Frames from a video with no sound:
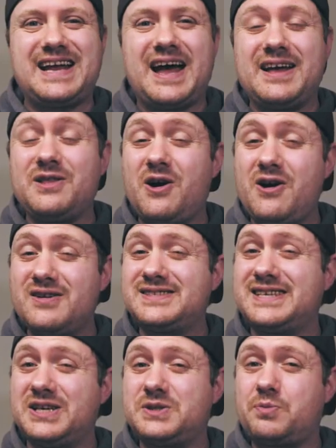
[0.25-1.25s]

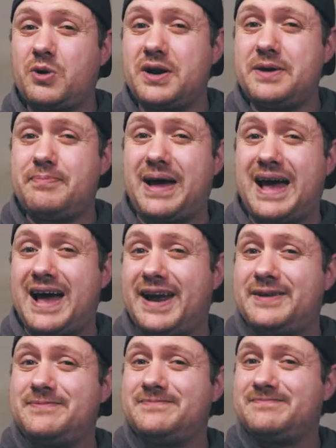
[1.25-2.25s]
dialogue sounds pretty
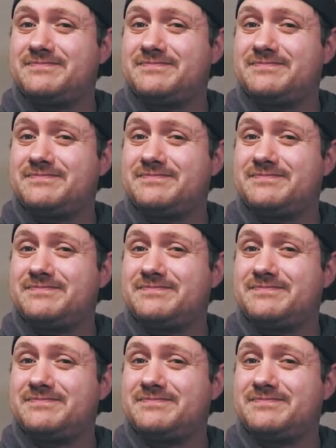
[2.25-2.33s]
bad.